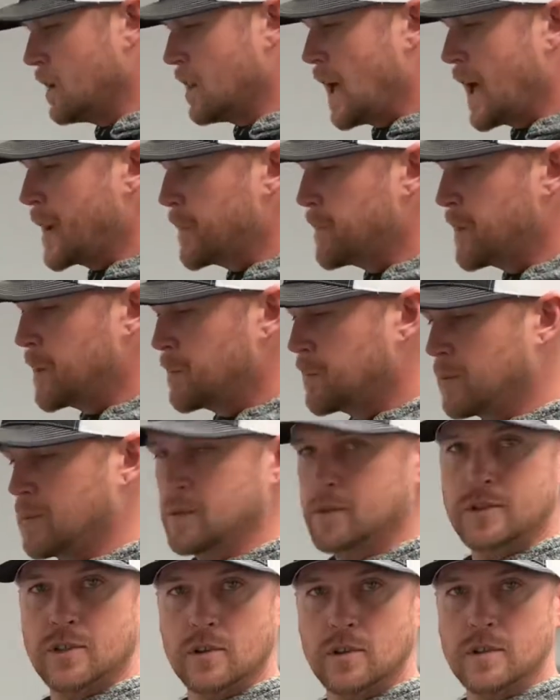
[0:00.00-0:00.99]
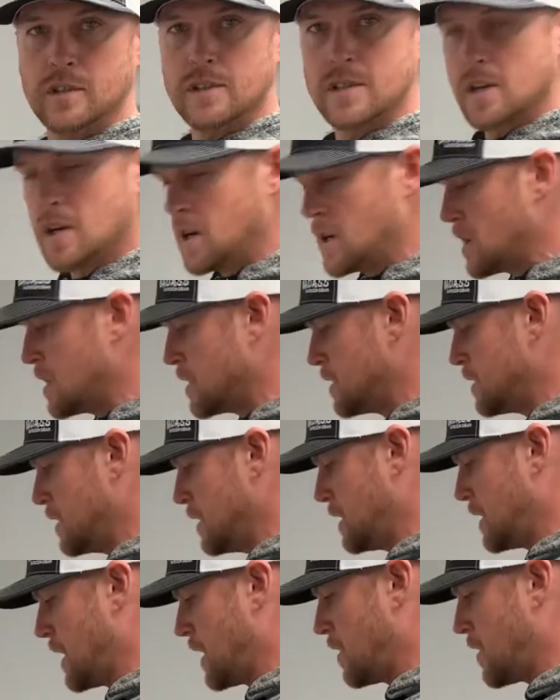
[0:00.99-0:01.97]
of people will turn this on and
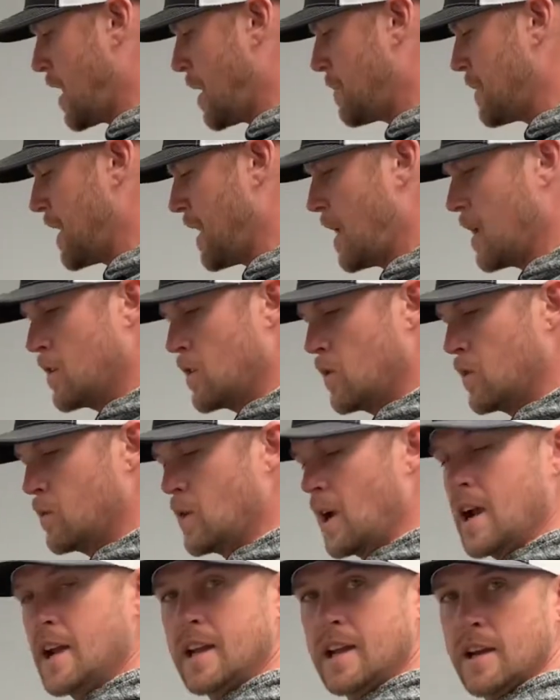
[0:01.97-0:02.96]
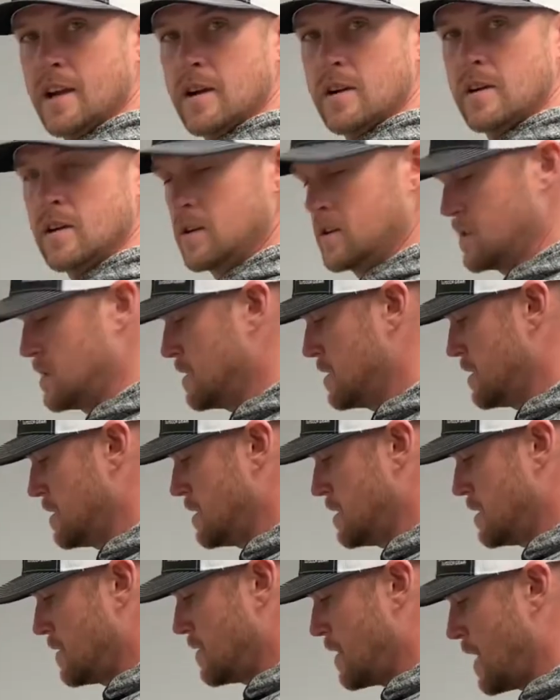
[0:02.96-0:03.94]
they grab the arrow right here,
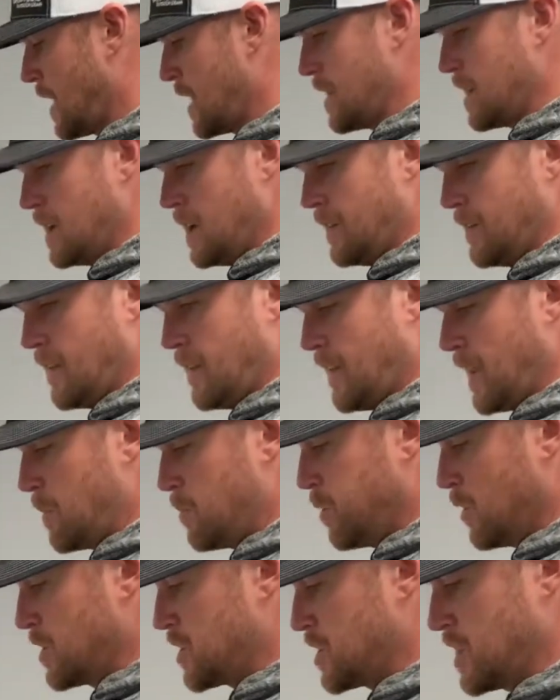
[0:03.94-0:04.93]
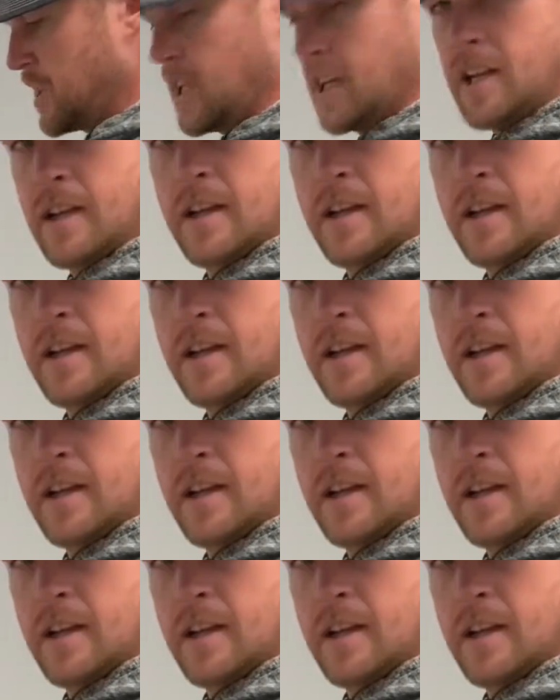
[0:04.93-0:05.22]
right, and then they push it in.